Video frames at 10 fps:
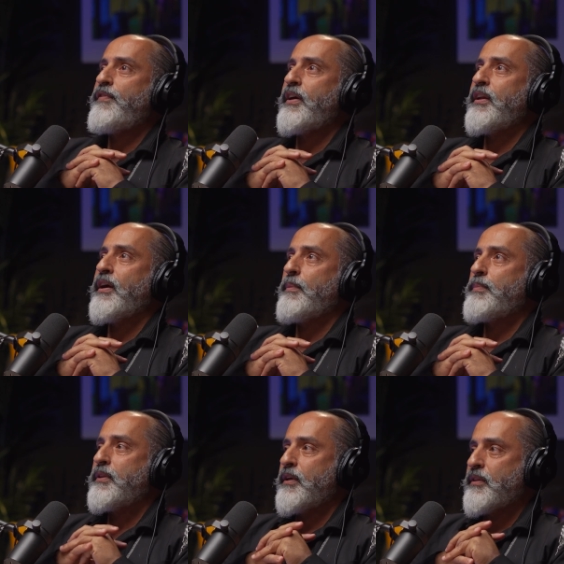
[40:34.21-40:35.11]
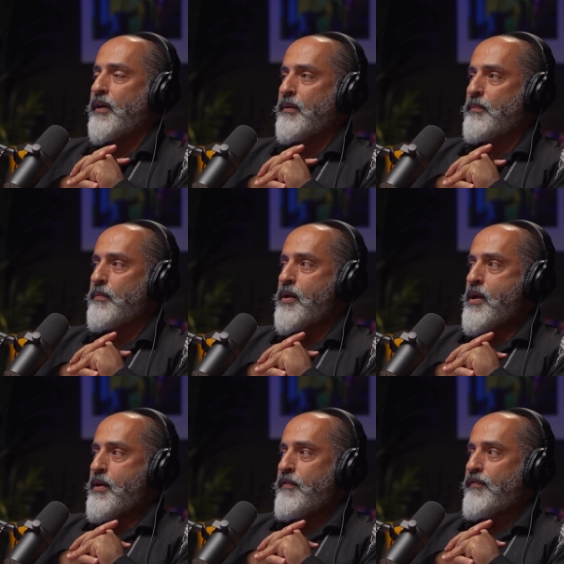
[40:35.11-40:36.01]
very happy that I'm
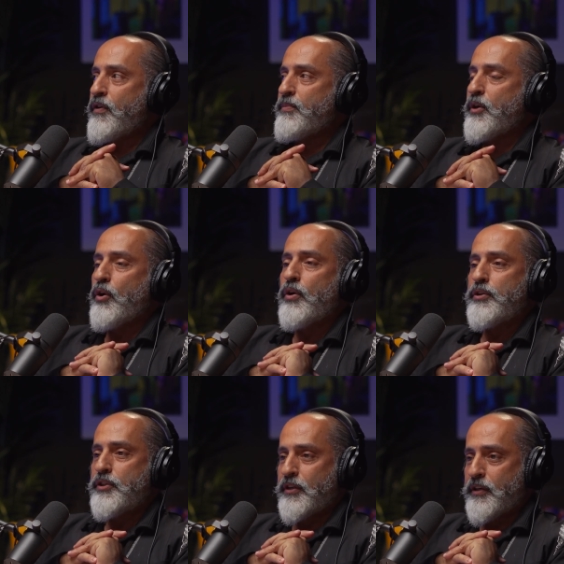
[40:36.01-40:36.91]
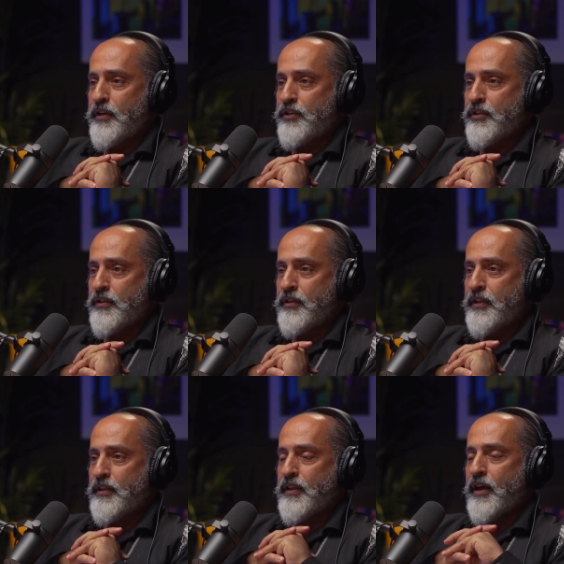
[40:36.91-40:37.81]
from the old generation
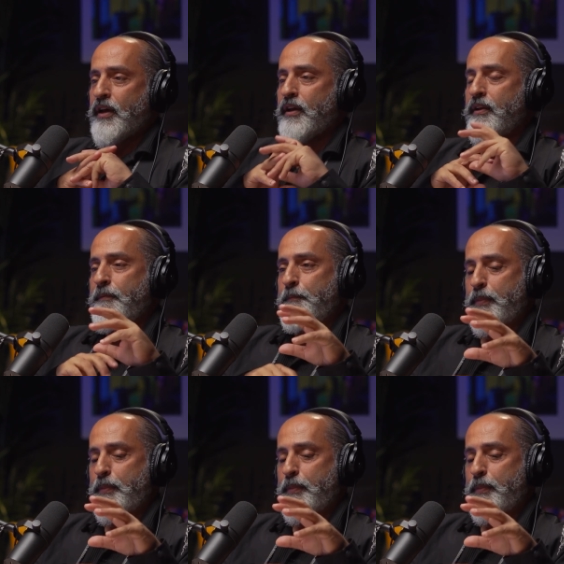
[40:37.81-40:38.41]
that I